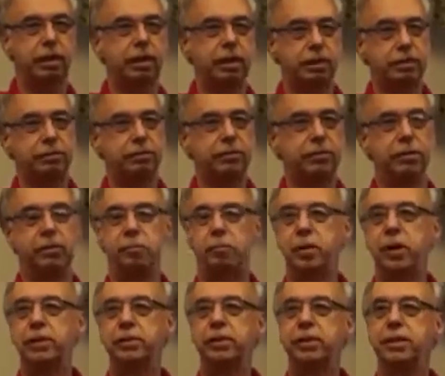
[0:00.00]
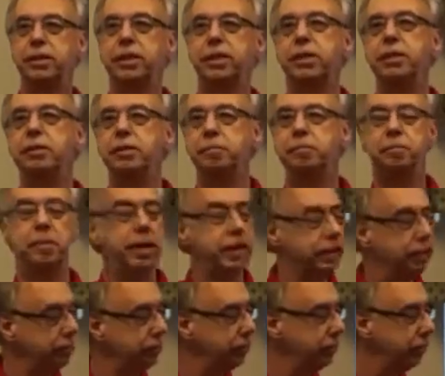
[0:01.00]
all know about the
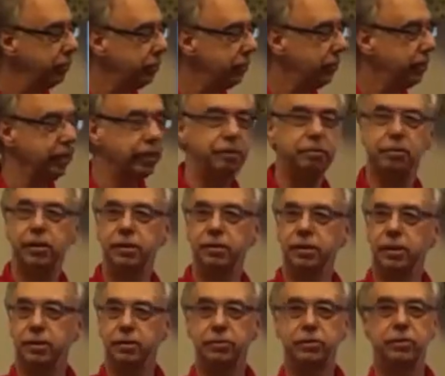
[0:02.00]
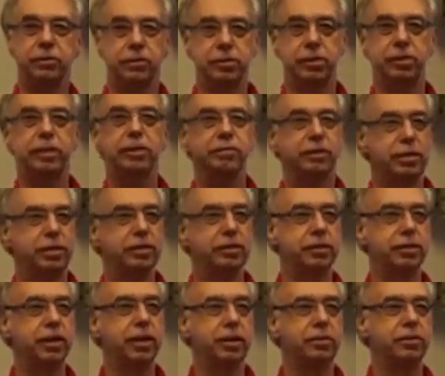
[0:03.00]
mango story. There's a
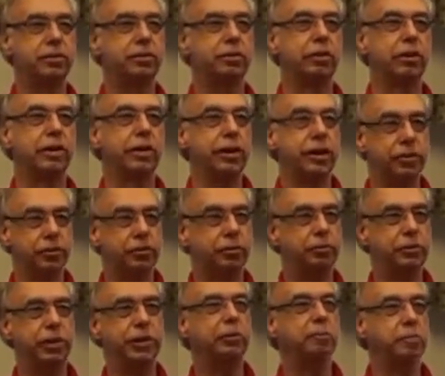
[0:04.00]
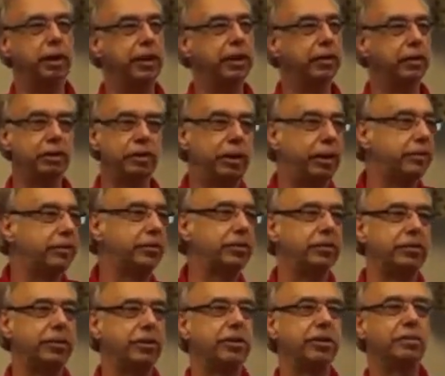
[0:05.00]
significance to that story. So when you hear mango
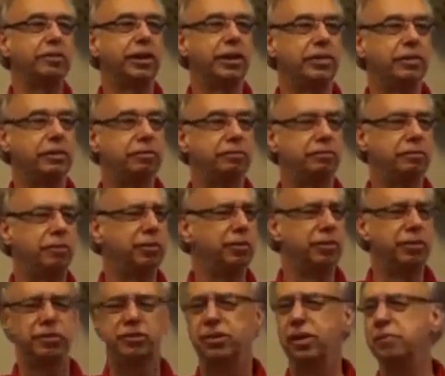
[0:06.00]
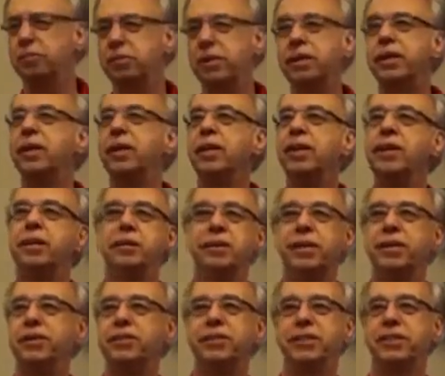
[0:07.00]
lecture, you go, oh, that's a fruit or something.
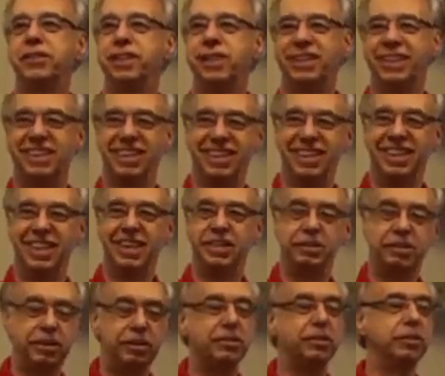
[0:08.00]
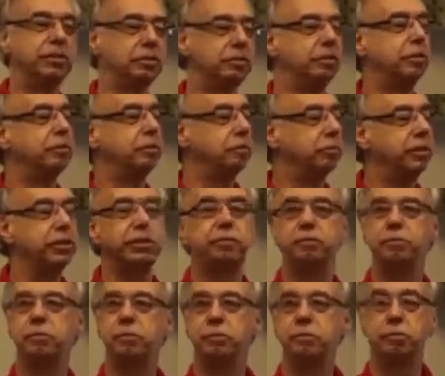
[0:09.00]
there's, a, there's a reason
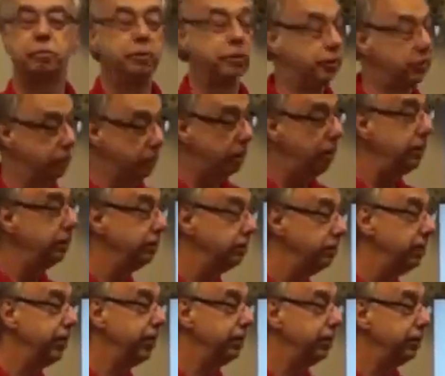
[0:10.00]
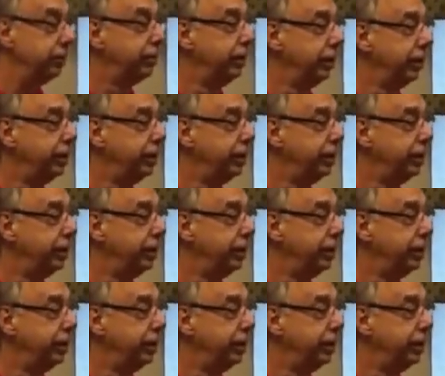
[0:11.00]
what's called the mango